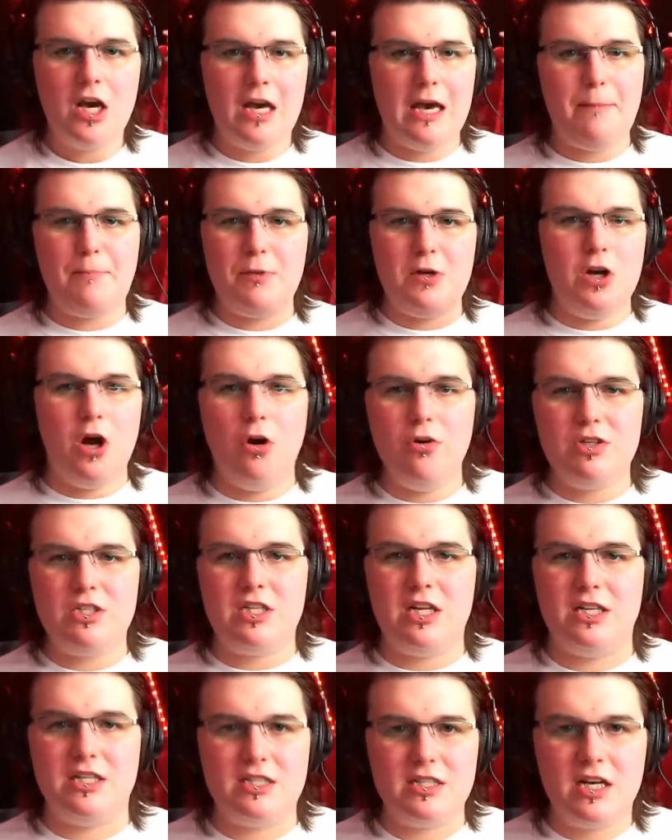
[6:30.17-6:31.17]

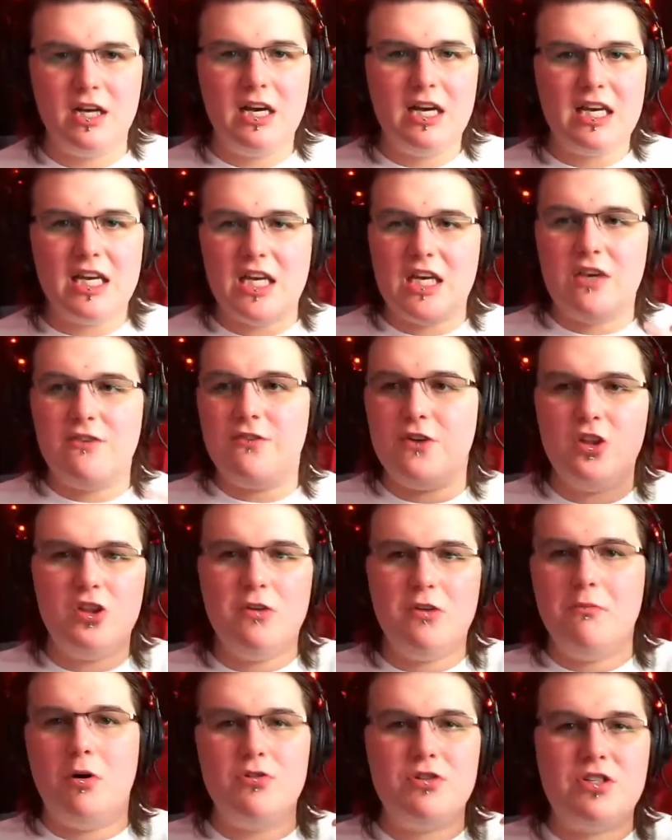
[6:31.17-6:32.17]
Hypnosis, even
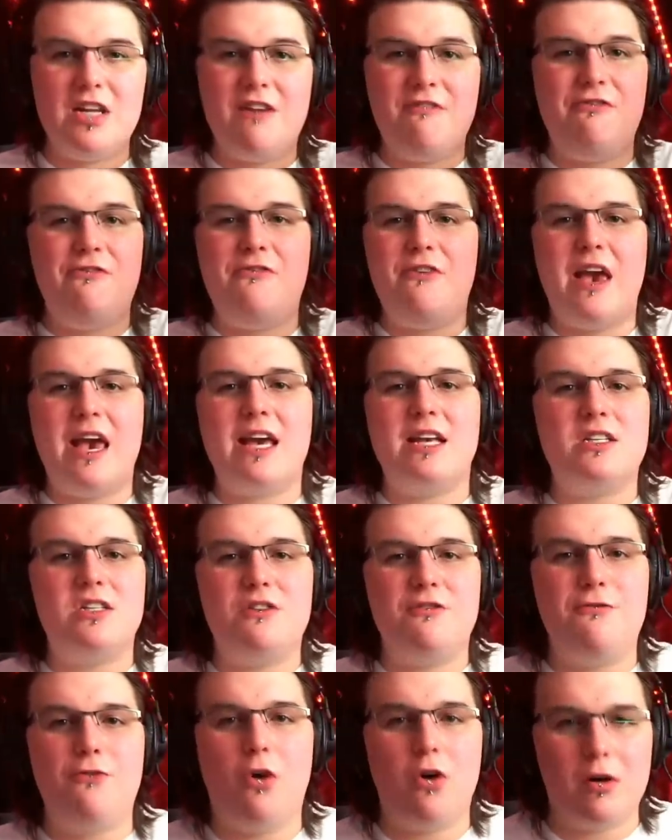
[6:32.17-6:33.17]
the most
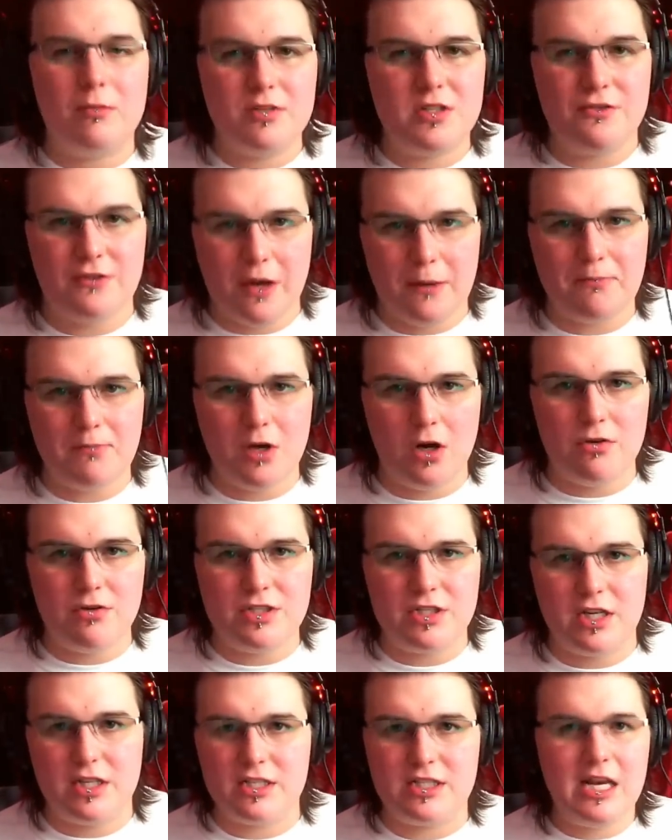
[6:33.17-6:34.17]
advanced forms of
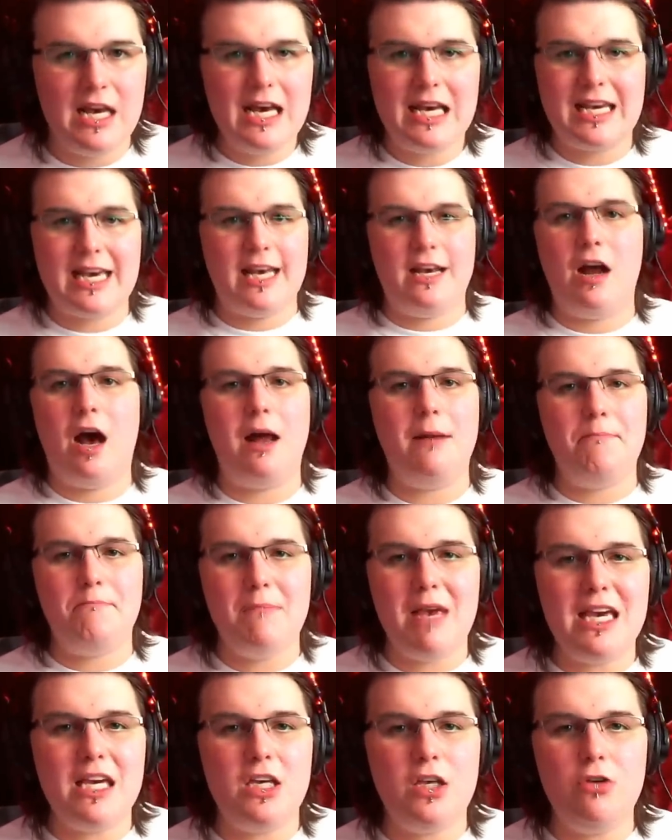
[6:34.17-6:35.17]
hypnosis, cannot
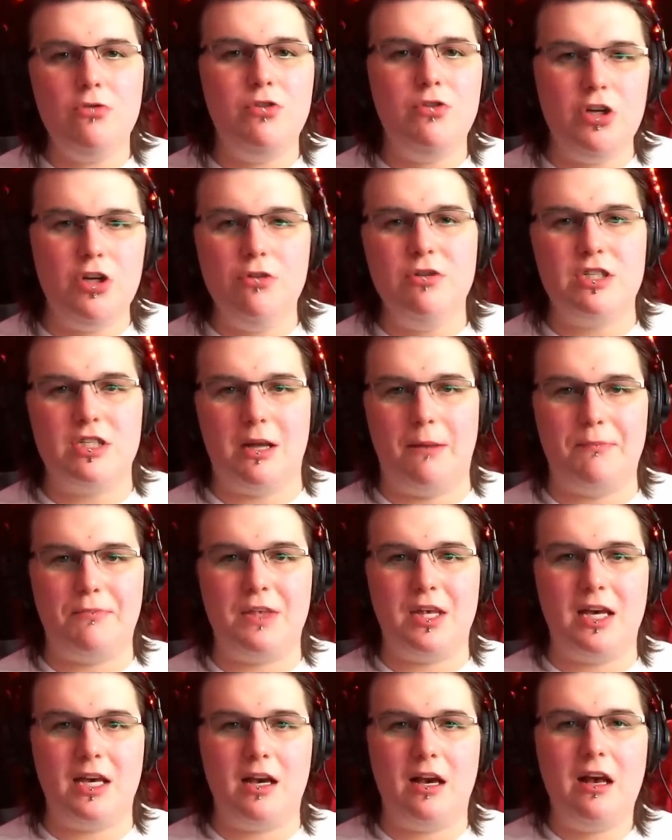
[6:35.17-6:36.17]
make you do
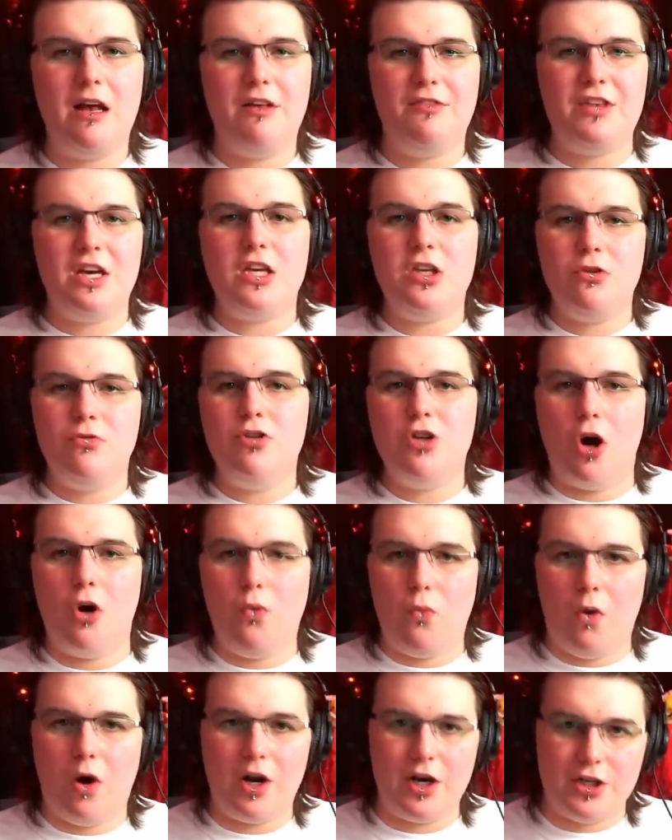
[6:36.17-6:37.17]
something that you
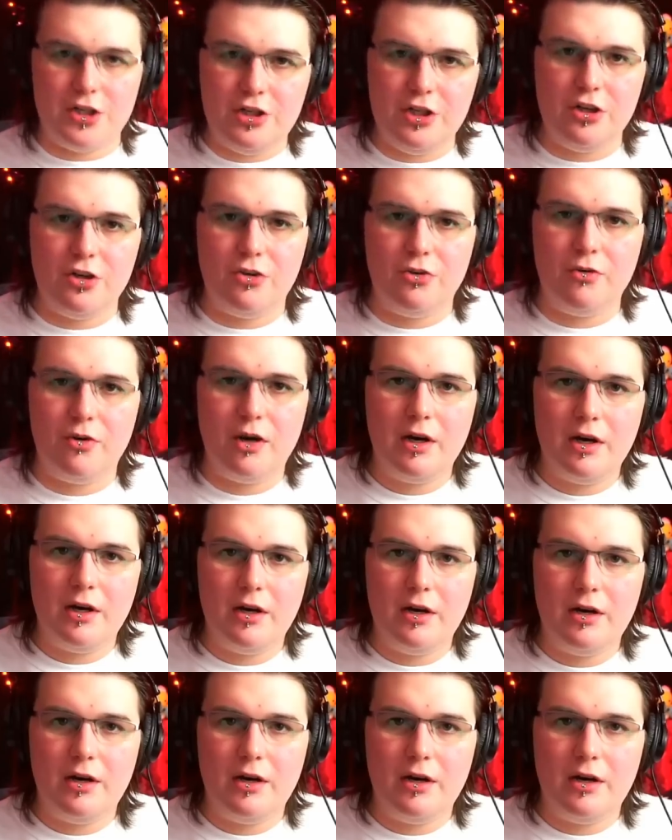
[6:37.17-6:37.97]
don't want to do.